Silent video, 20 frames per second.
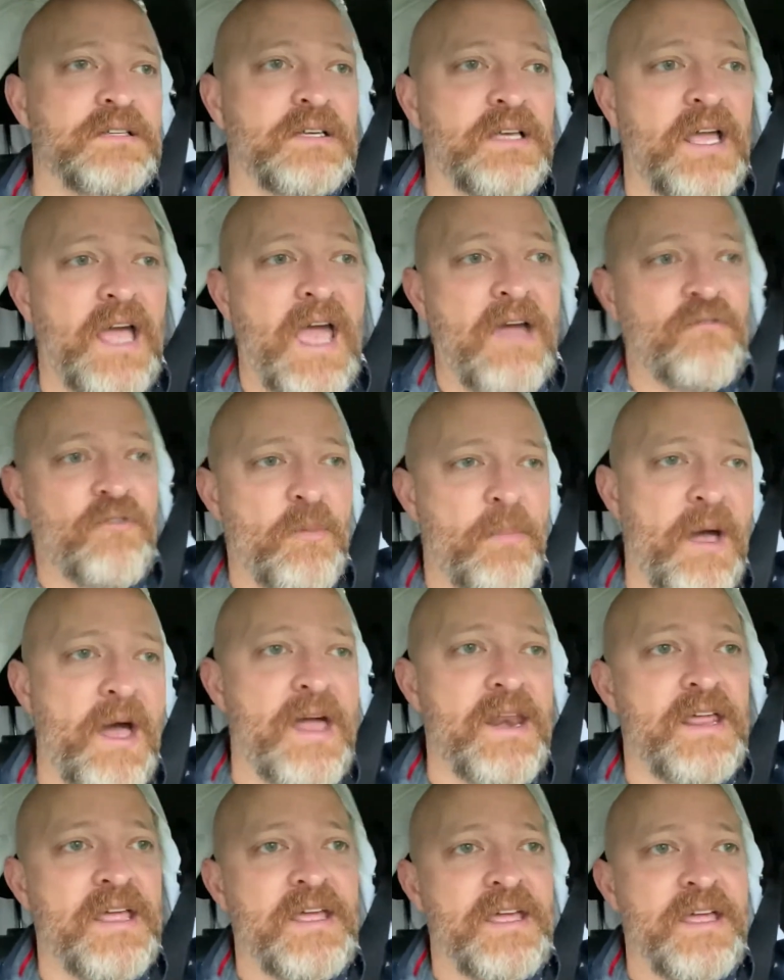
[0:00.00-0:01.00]

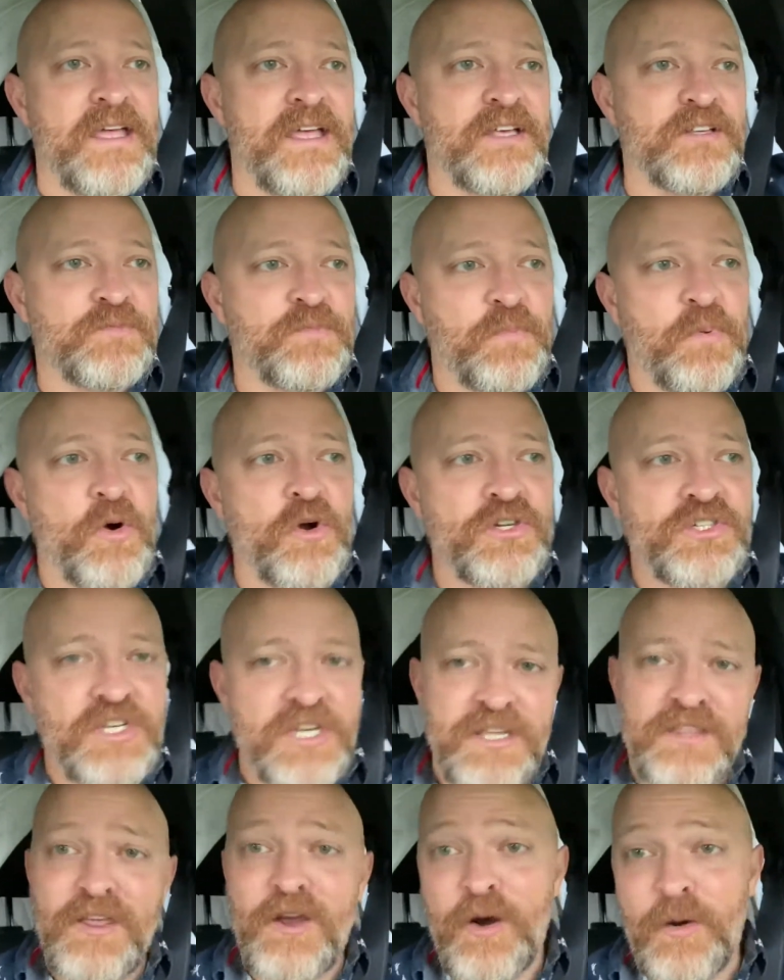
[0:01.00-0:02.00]
Everybody is
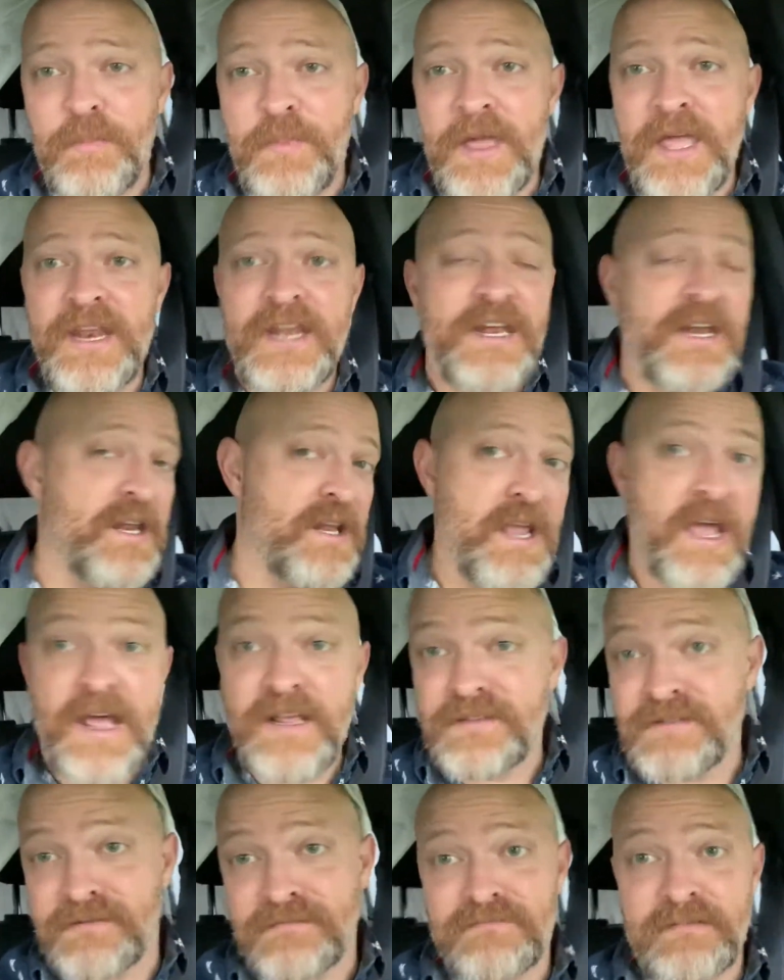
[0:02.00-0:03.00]
pushing their opinion, and
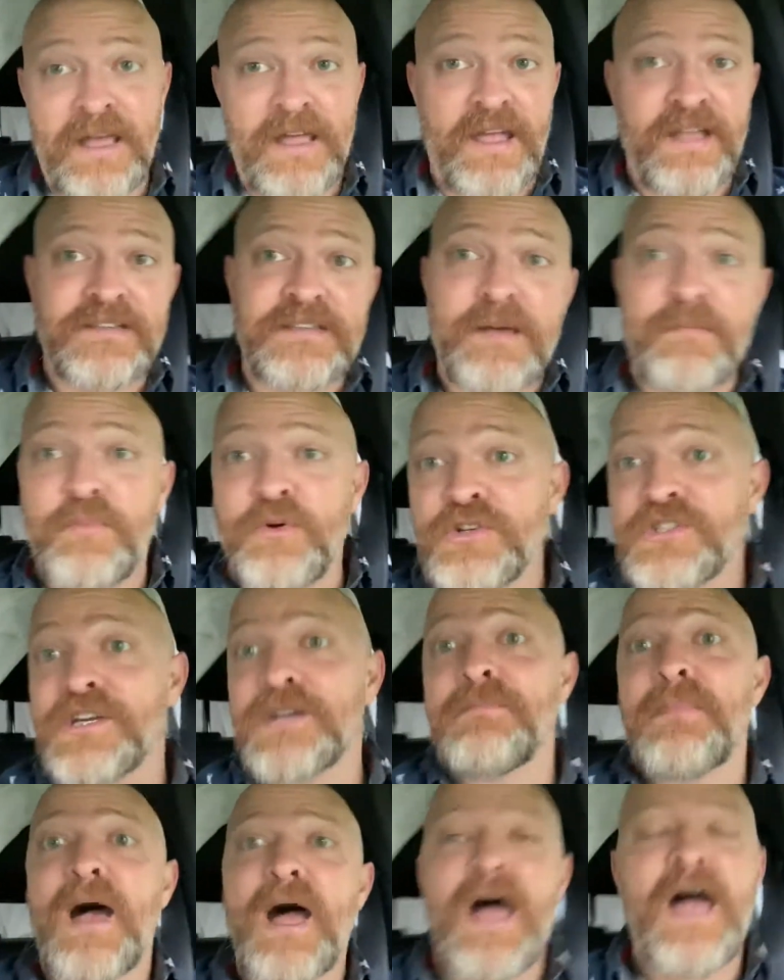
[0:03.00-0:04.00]
yes, I guess I'm
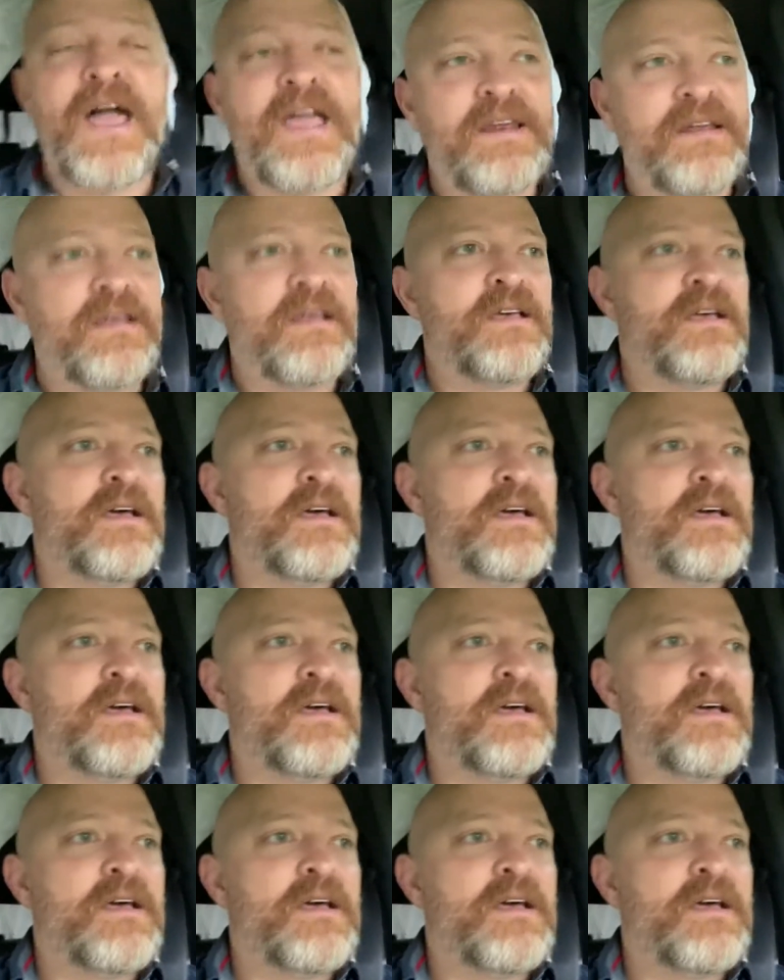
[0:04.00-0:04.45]
pushing mine.